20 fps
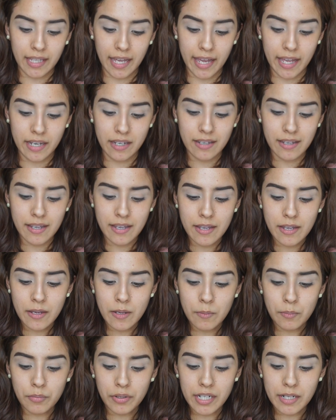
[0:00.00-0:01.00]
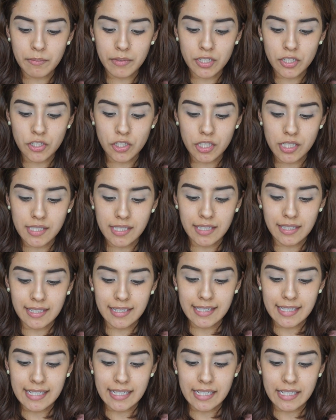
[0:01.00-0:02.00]
that pretty much just in
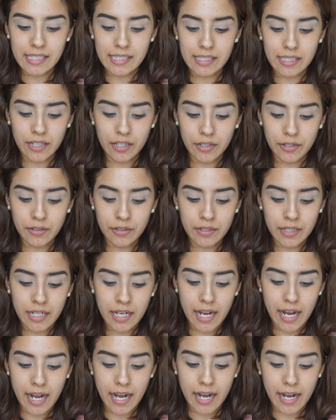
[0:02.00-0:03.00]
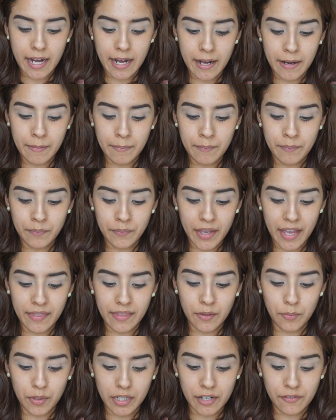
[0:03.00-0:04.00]
the T-zone, and
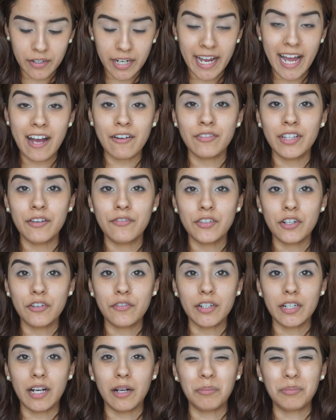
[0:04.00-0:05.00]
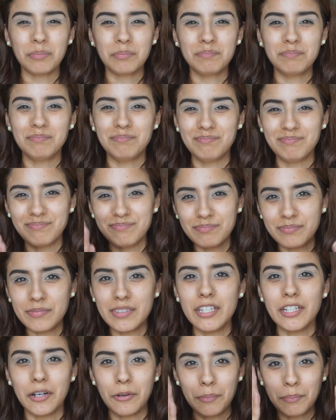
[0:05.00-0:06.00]
then whatever I have left over, I'll,
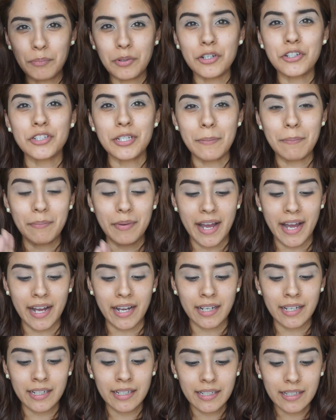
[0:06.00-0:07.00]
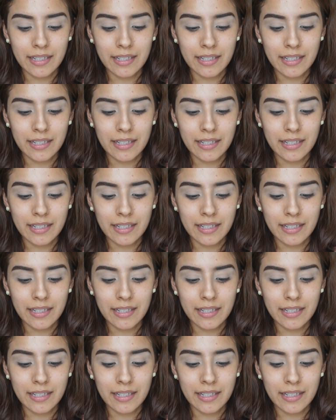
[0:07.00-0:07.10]
you know, push it back.